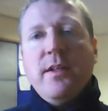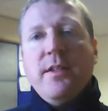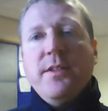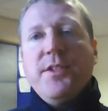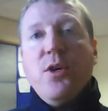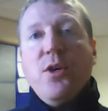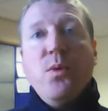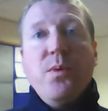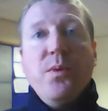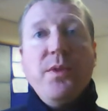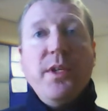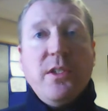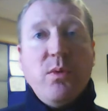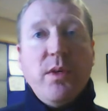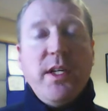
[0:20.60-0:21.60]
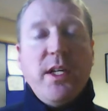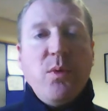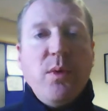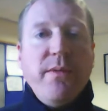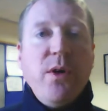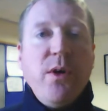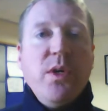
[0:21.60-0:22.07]
So this week
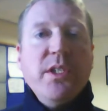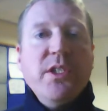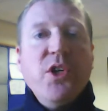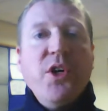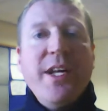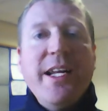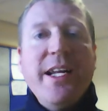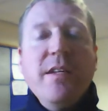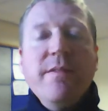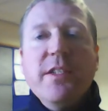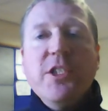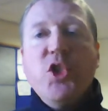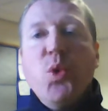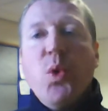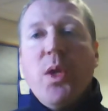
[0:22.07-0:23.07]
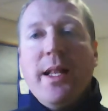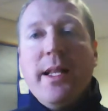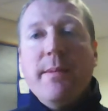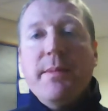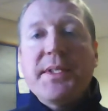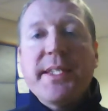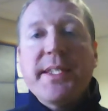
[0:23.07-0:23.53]
we're focusing on individual
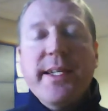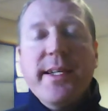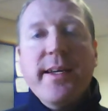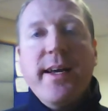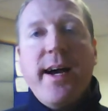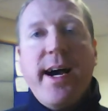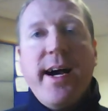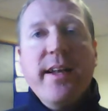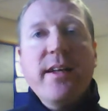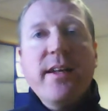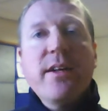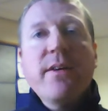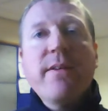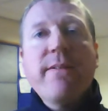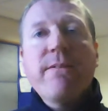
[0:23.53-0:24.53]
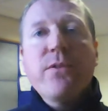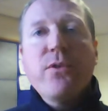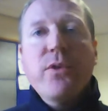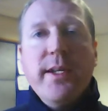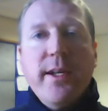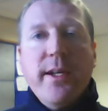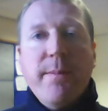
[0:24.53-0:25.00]
liberty and
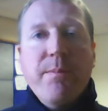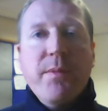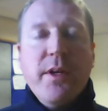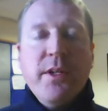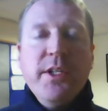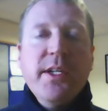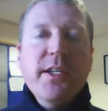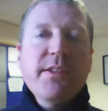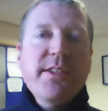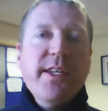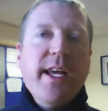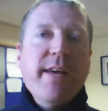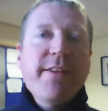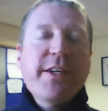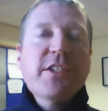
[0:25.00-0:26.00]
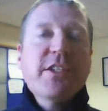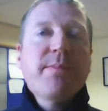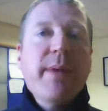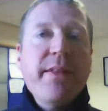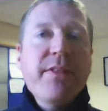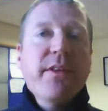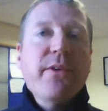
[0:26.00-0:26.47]
freedom, and you can see I've
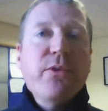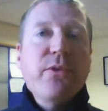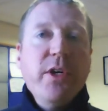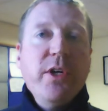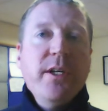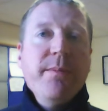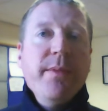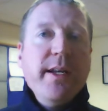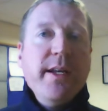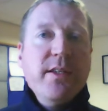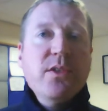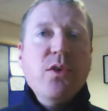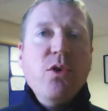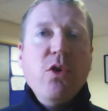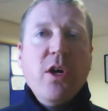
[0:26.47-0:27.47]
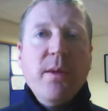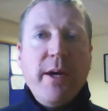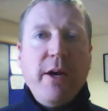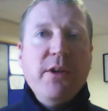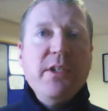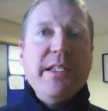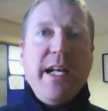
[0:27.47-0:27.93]
expanded freedom there to talk
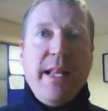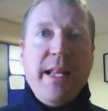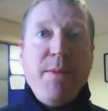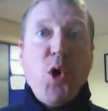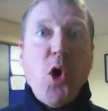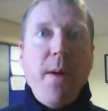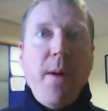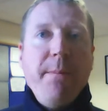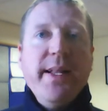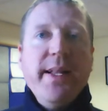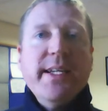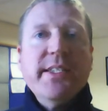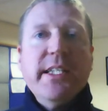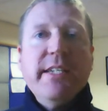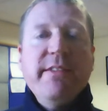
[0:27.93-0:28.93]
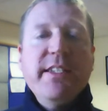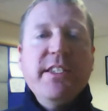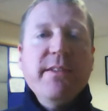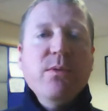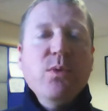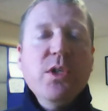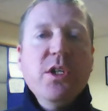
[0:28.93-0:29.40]
about a slightly more complex series
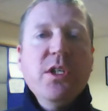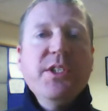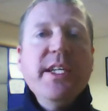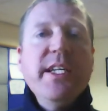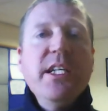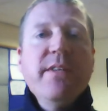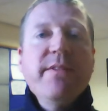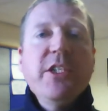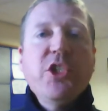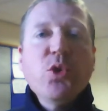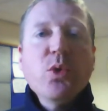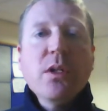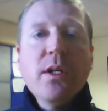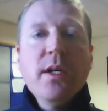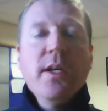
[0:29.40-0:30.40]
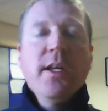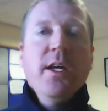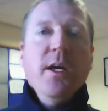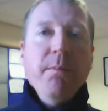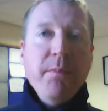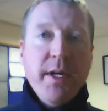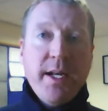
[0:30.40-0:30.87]
of words. Individual,
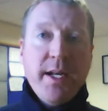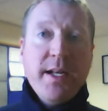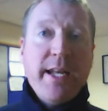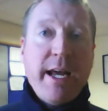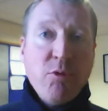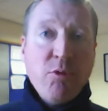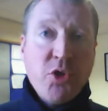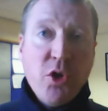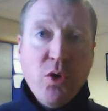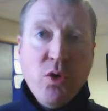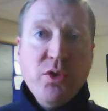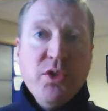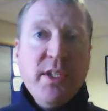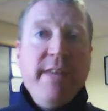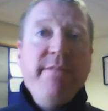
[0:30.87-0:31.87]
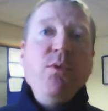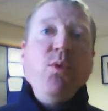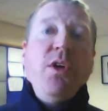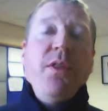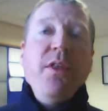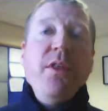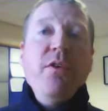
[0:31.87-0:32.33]
meaning down to us and
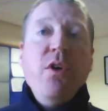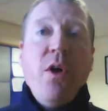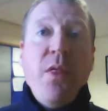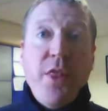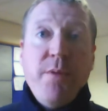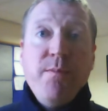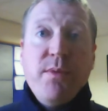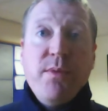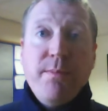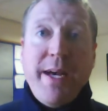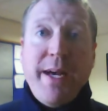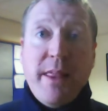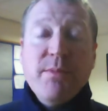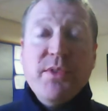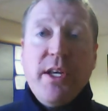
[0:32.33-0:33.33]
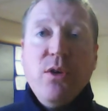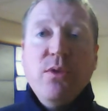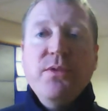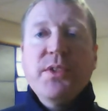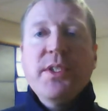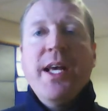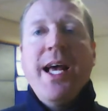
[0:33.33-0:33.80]
everyone on them by
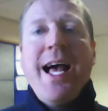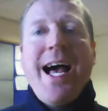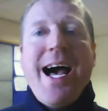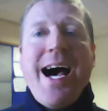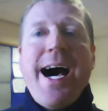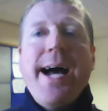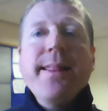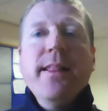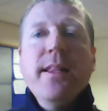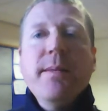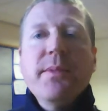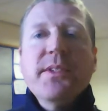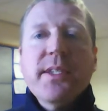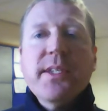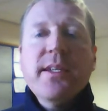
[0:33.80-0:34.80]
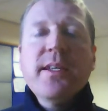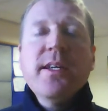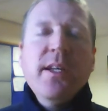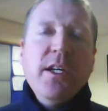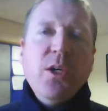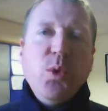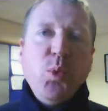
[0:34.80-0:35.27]
themselves, and liberty,
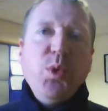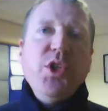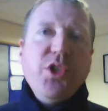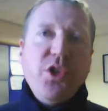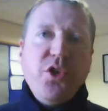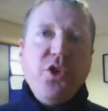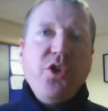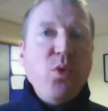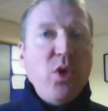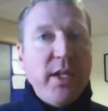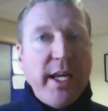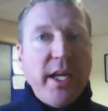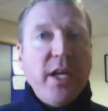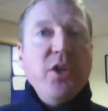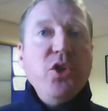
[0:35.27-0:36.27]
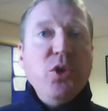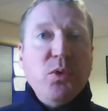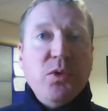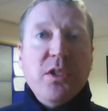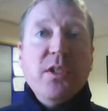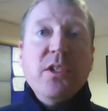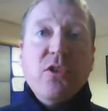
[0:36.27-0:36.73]
which is another word I can
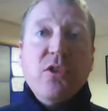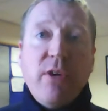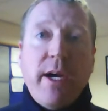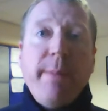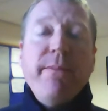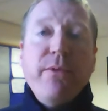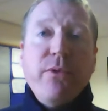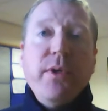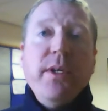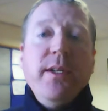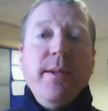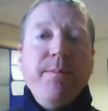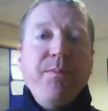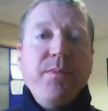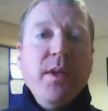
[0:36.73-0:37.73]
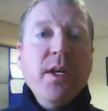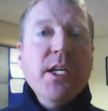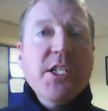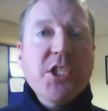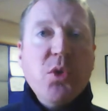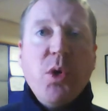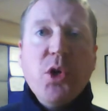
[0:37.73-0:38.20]
use to describe freedom.
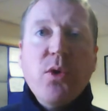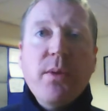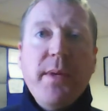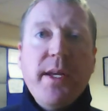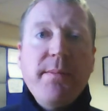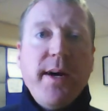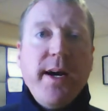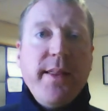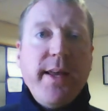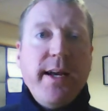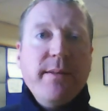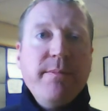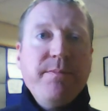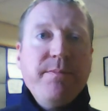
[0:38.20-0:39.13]
So what do I mean by that?